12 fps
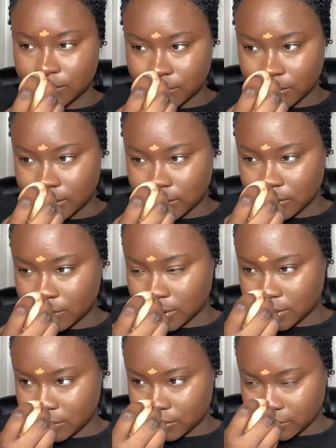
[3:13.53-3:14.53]
go ahead and do my
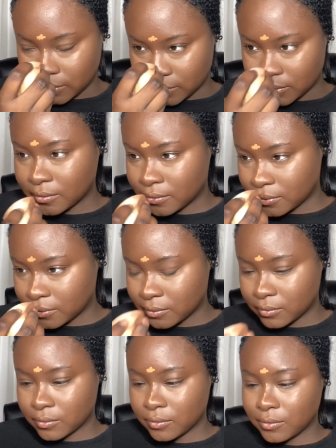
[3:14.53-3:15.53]
nose. Oh,
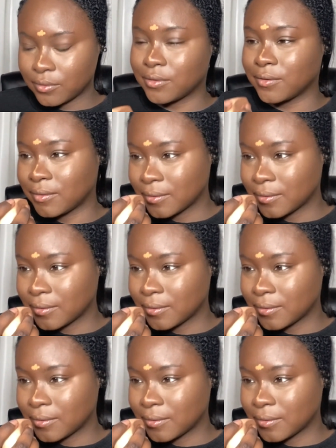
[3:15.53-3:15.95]
ooh.